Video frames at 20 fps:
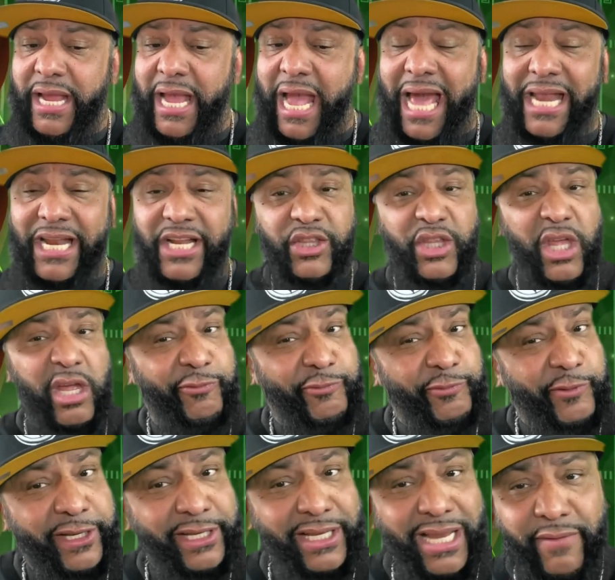at a
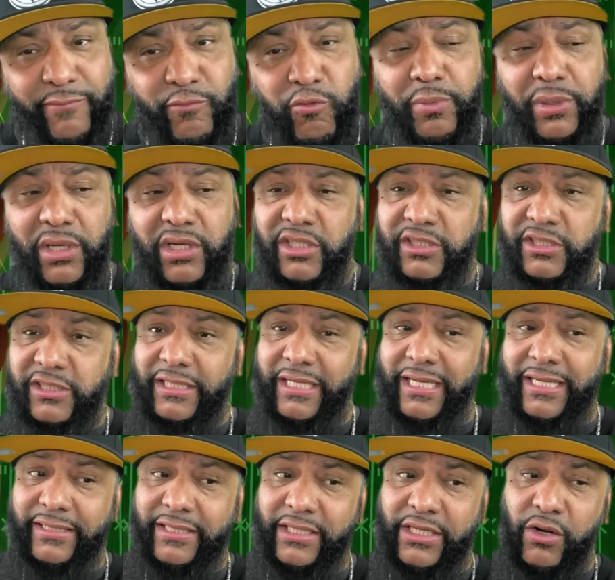different level because,
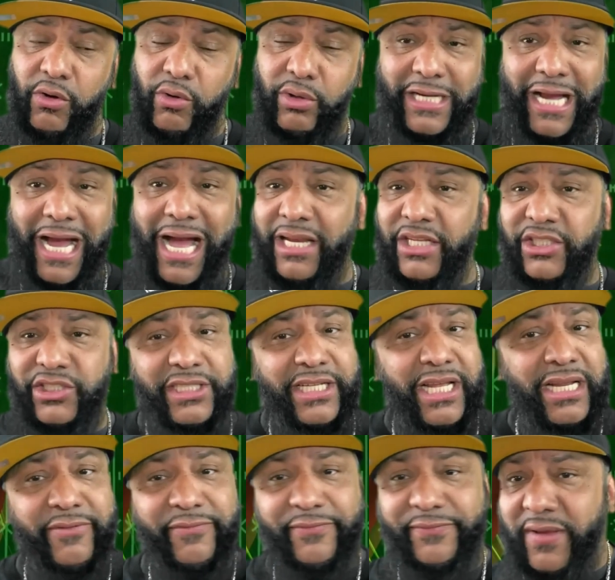you know, college and
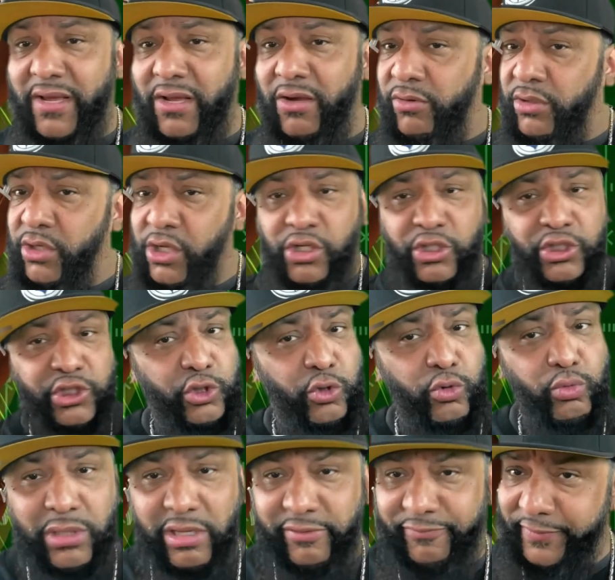NFL, two
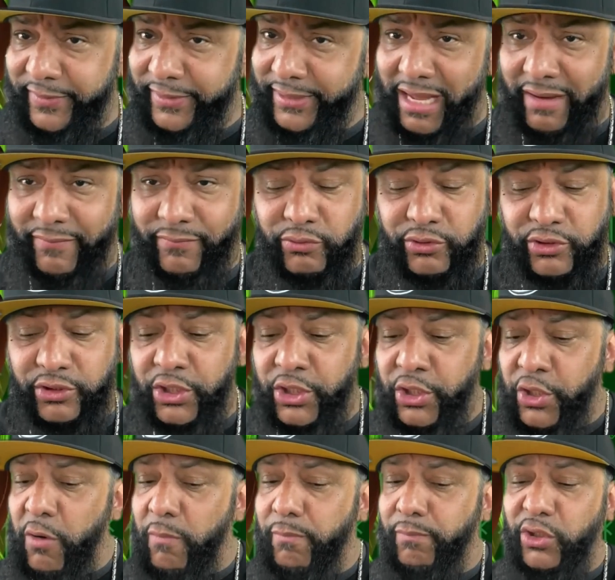different levels.
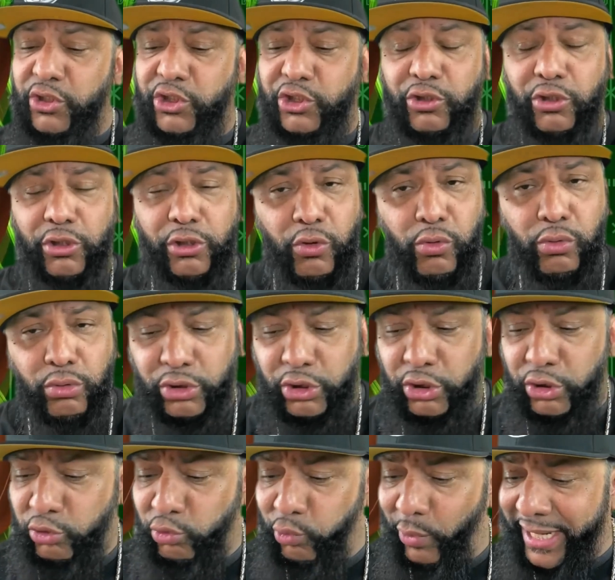But salute to
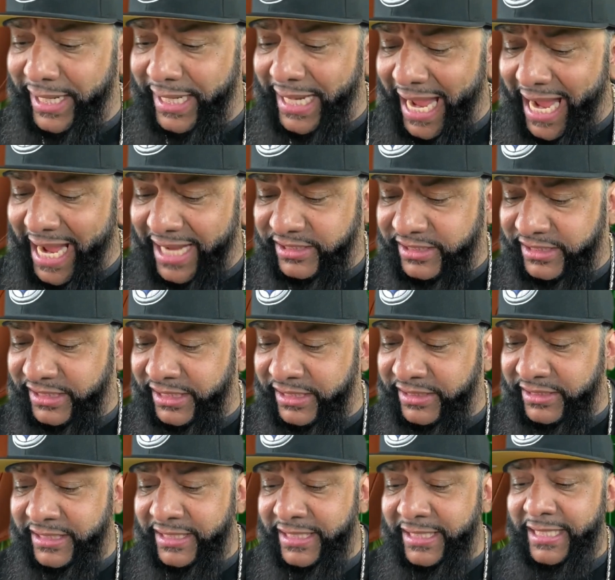Dwayne
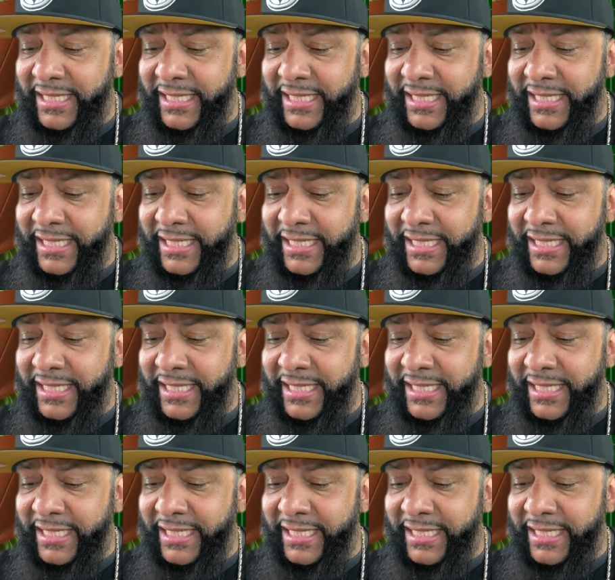Haskins.